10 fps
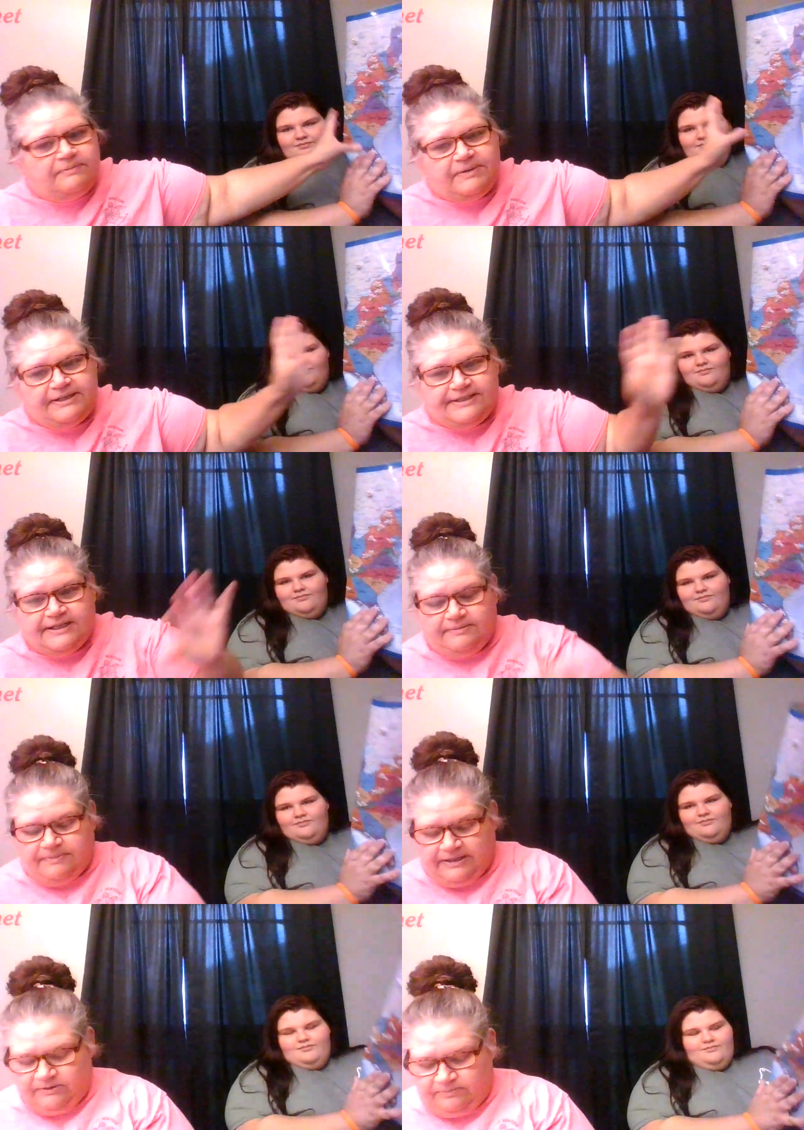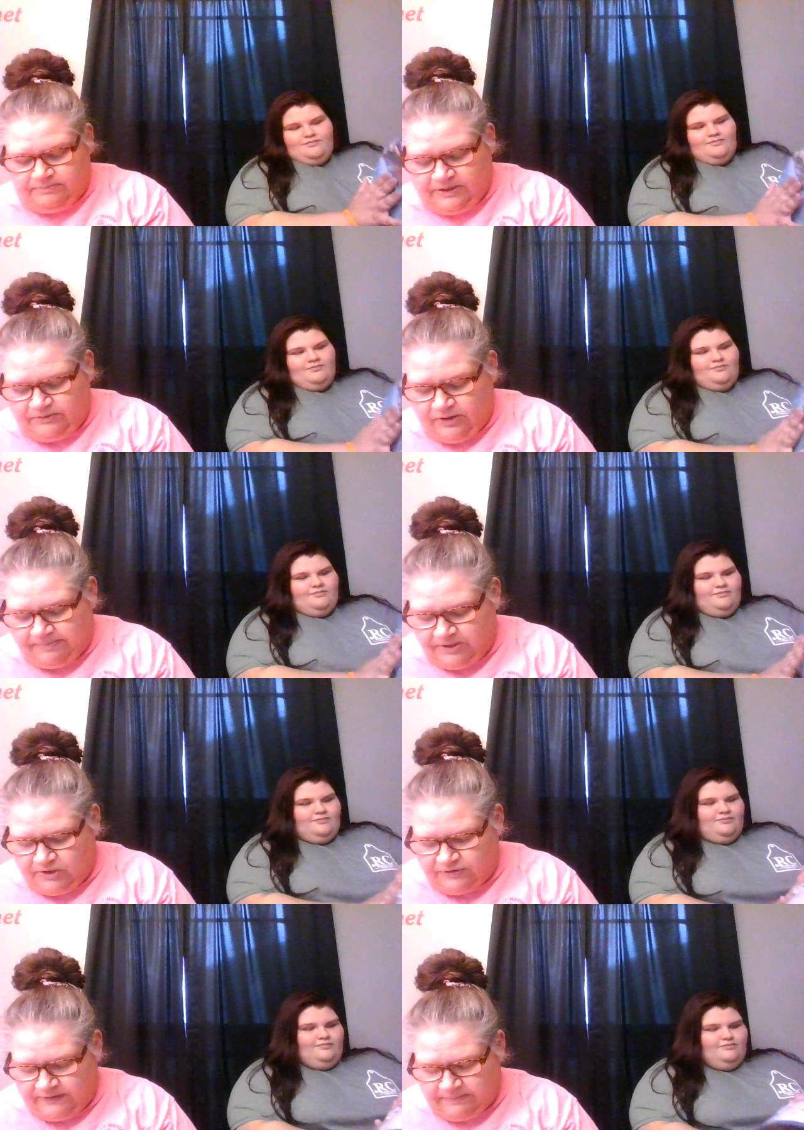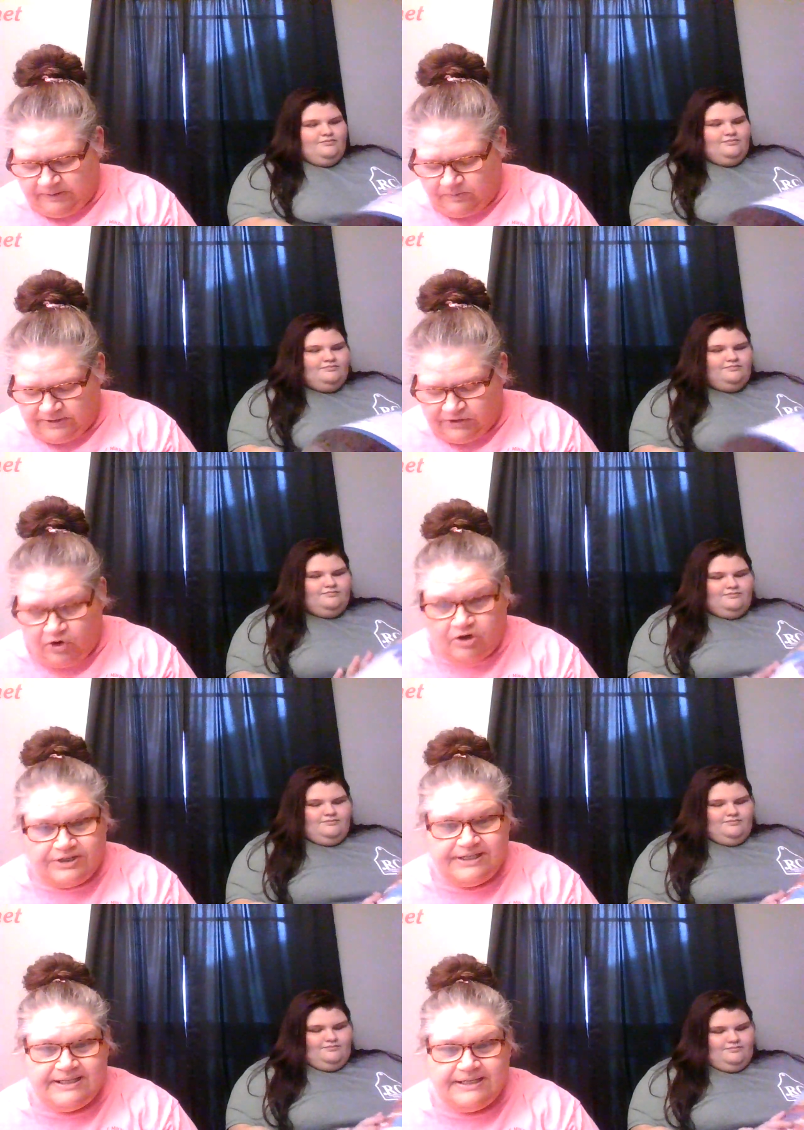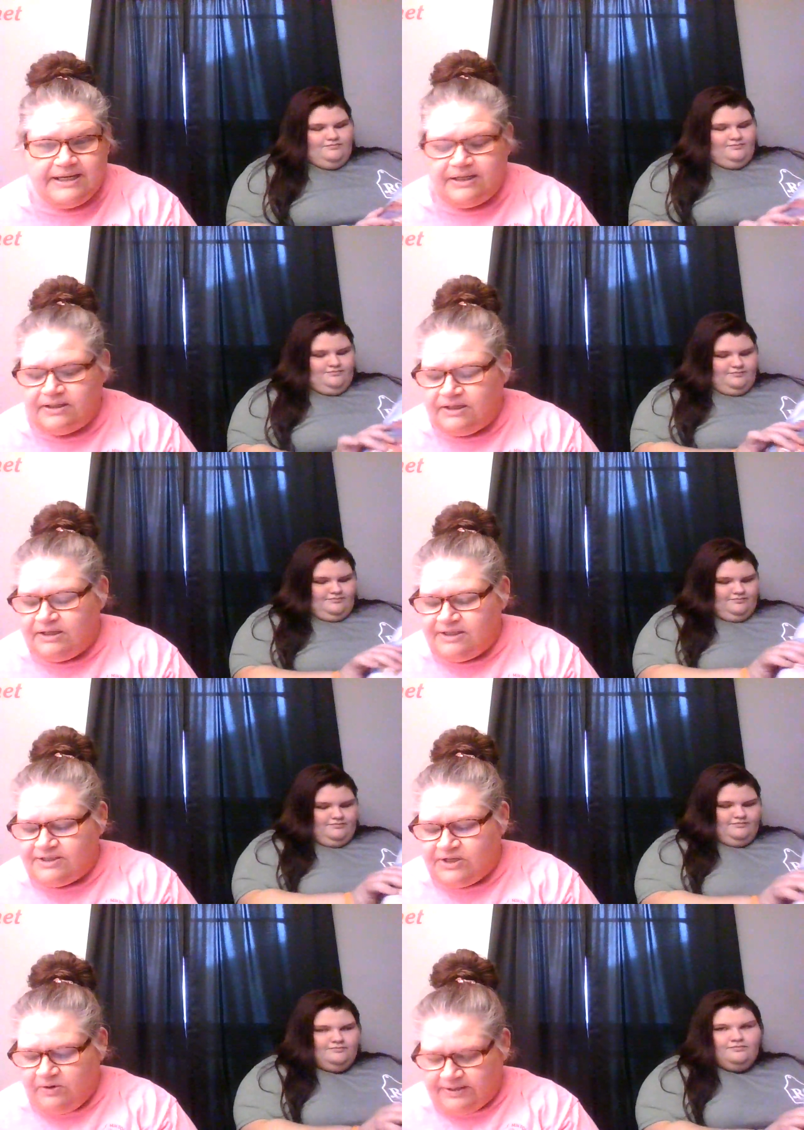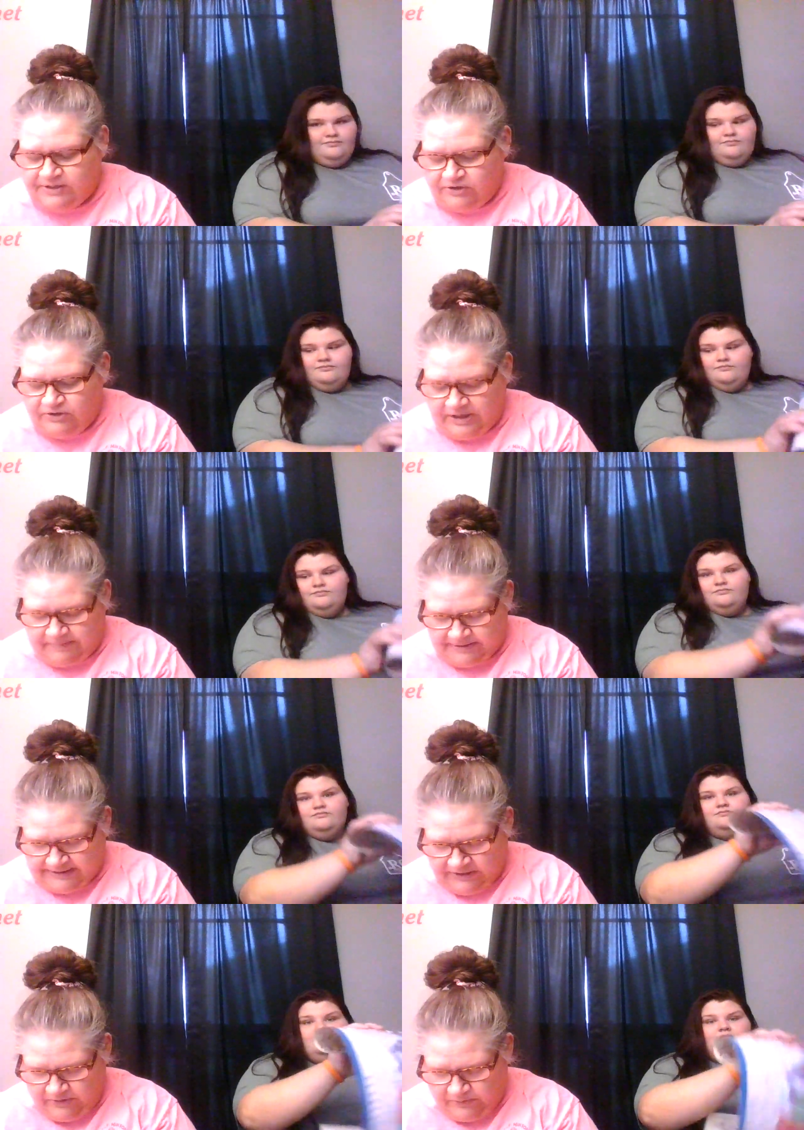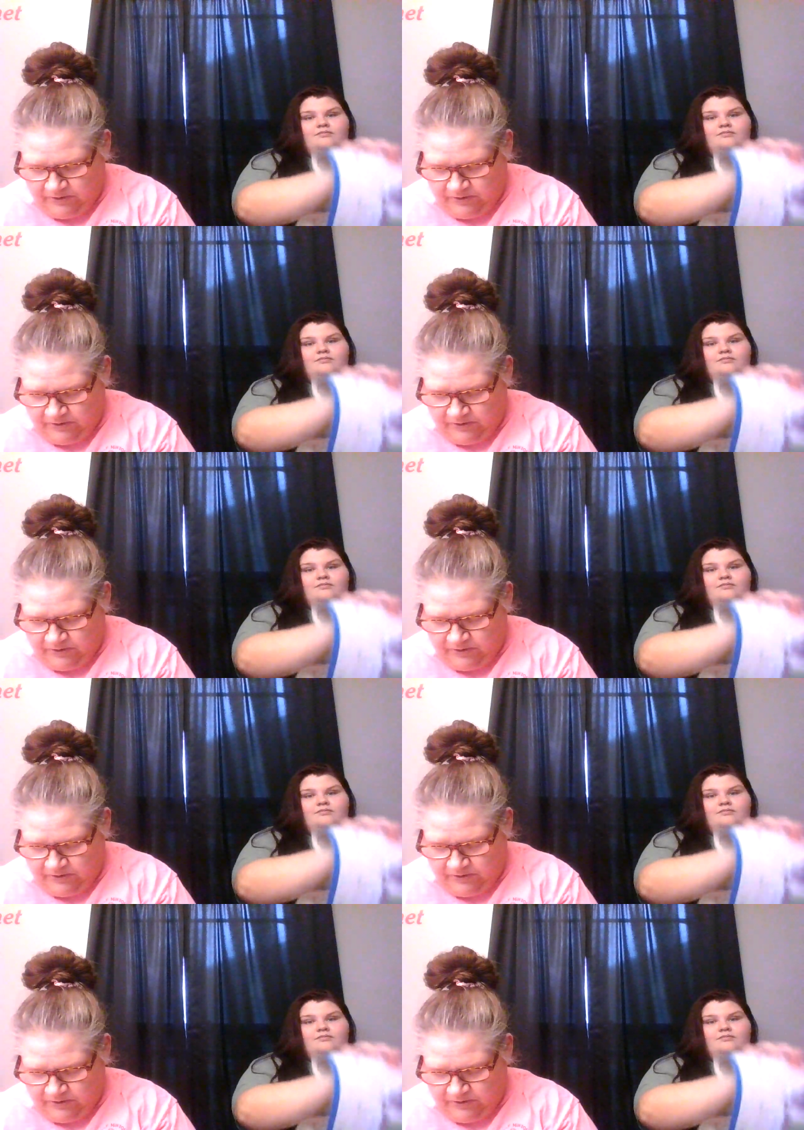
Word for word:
Speaker 1: my extended, my, my grandmother's family was Garton. So I saw your name. I was like, oh,